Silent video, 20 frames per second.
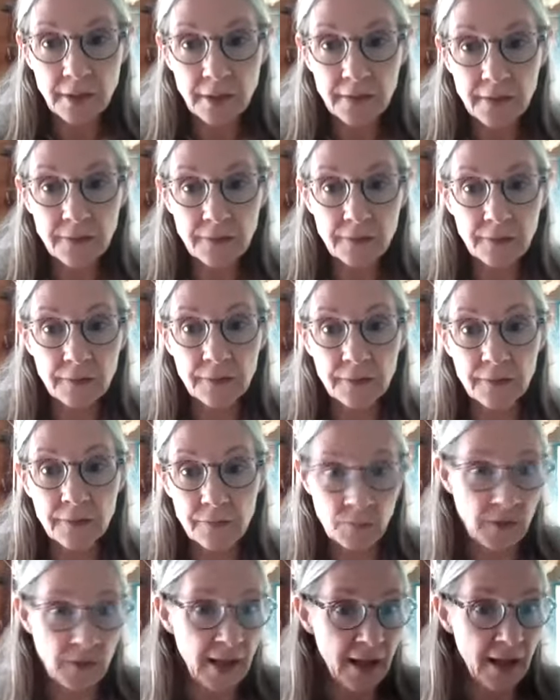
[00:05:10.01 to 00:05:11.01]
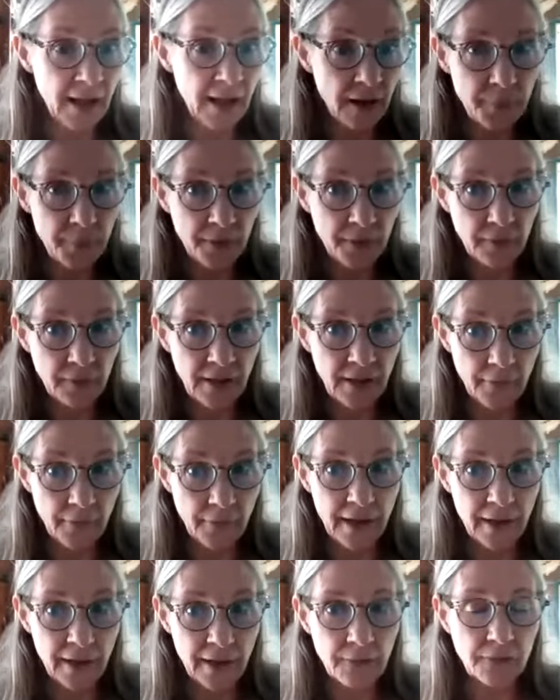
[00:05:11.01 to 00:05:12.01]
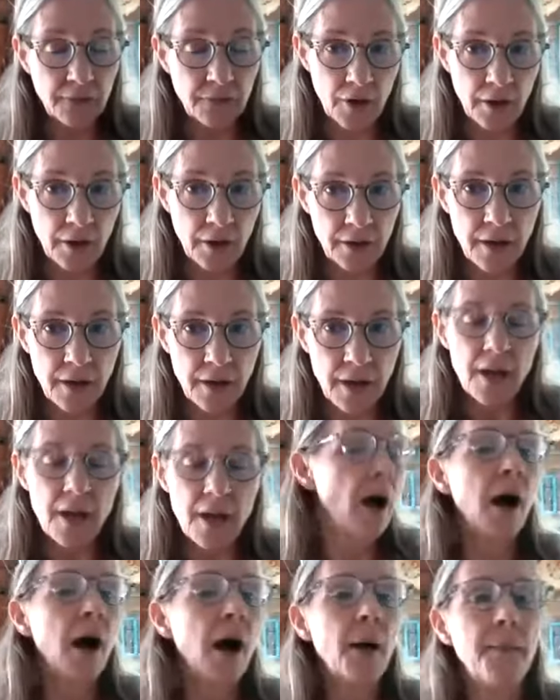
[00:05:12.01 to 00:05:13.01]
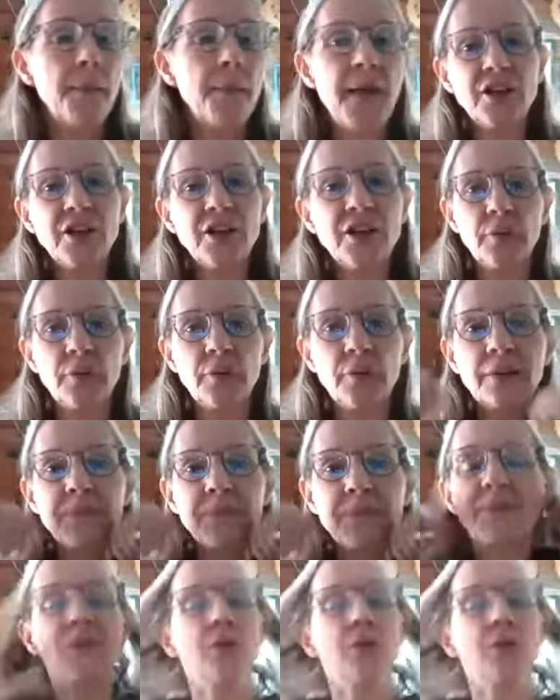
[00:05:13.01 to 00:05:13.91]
Let's get up and get ready to start. Actually, you